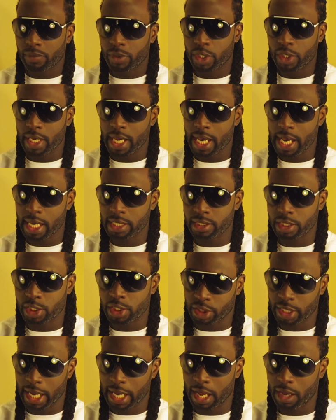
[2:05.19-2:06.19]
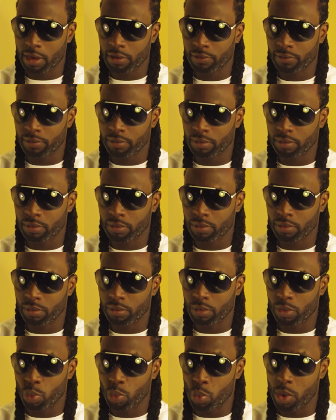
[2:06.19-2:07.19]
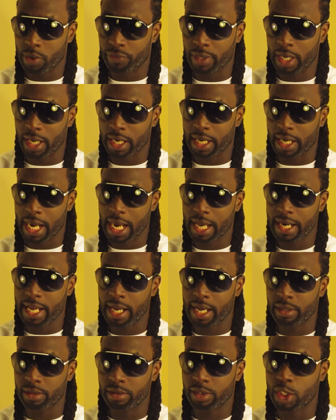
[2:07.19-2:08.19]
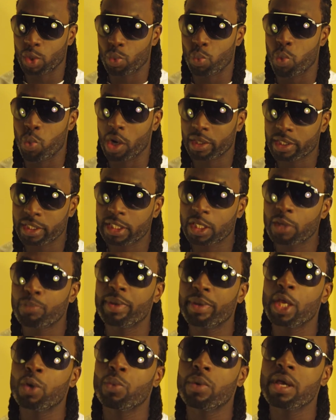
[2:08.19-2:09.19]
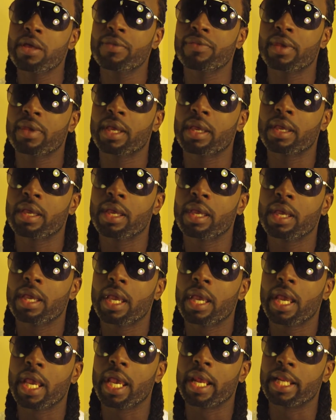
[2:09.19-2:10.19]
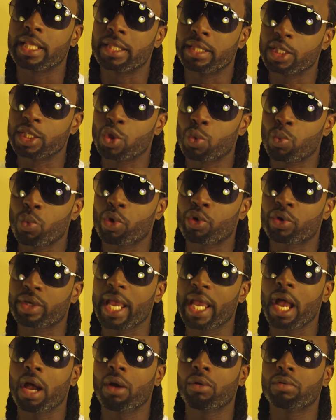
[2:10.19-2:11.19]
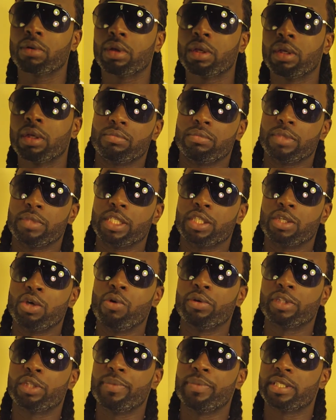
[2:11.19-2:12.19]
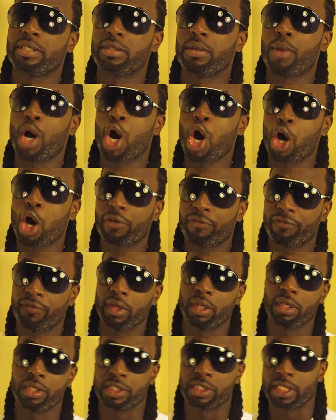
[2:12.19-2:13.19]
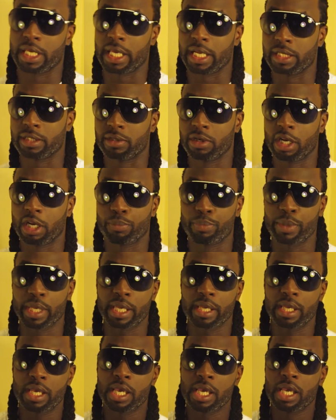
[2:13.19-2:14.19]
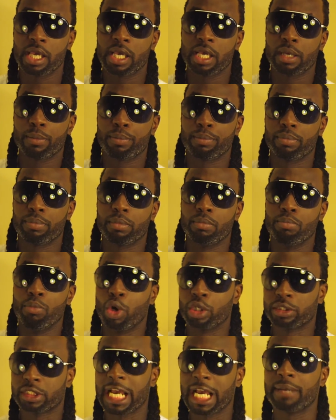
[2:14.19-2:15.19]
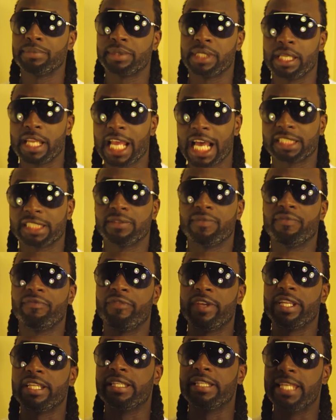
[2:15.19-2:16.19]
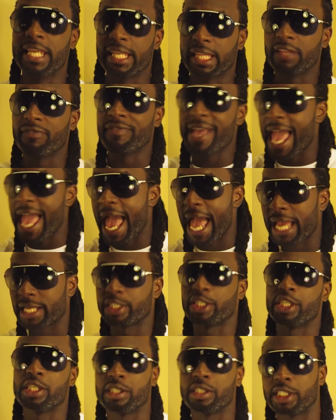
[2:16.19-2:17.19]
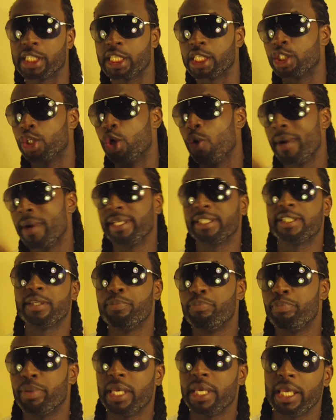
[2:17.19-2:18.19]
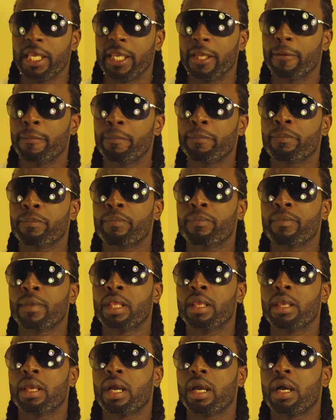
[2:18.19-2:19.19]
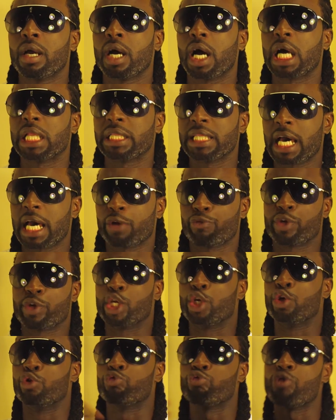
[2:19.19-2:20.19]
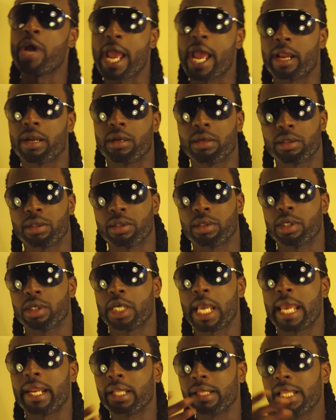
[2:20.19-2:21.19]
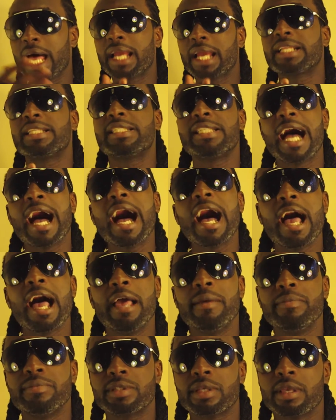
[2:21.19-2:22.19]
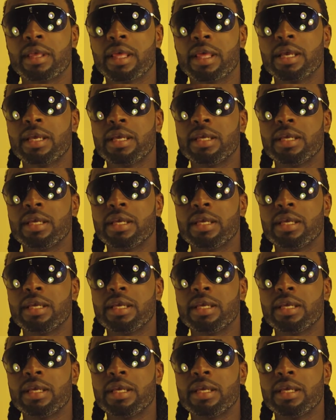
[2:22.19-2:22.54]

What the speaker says: she has a child with a guy that she wanted to be with and it doesn't work out, there's going to be some hard feelings there. There's going to be, more times than not, some vindictive actions. There's going to be a lot of regret. And a lot of times,